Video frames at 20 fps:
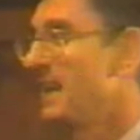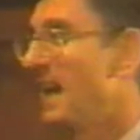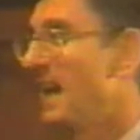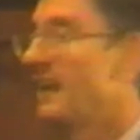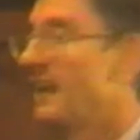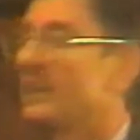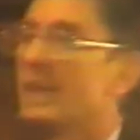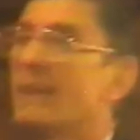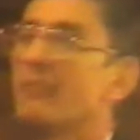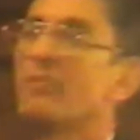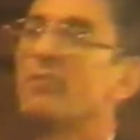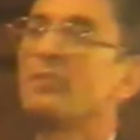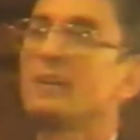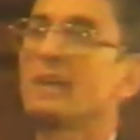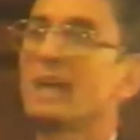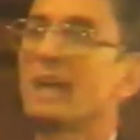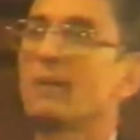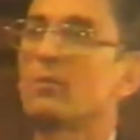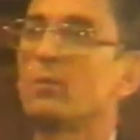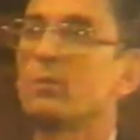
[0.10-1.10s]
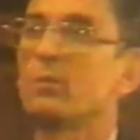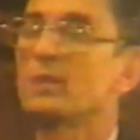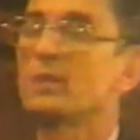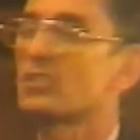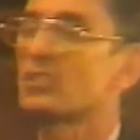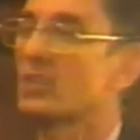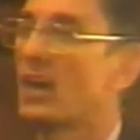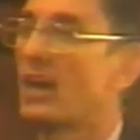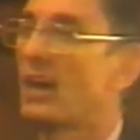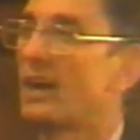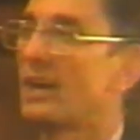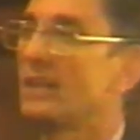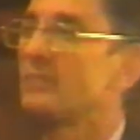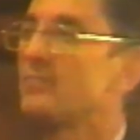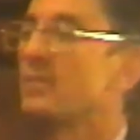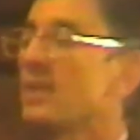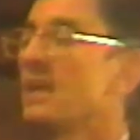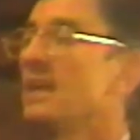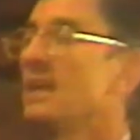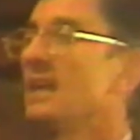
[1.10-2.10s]
I'll never forget when we started
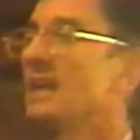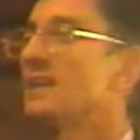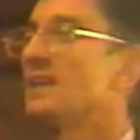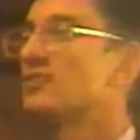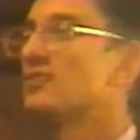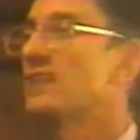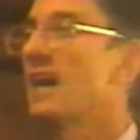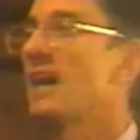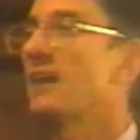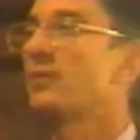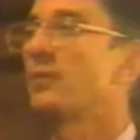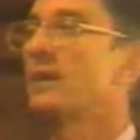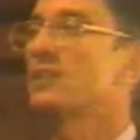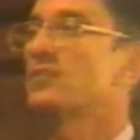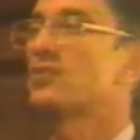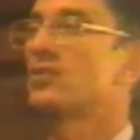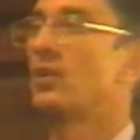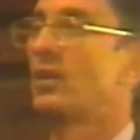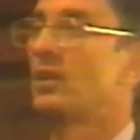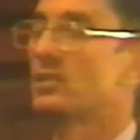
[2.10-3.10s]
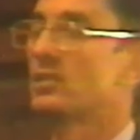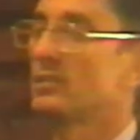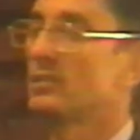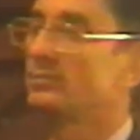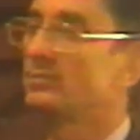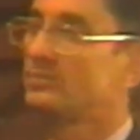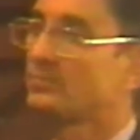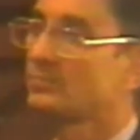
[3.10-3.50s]
in southwest Georgia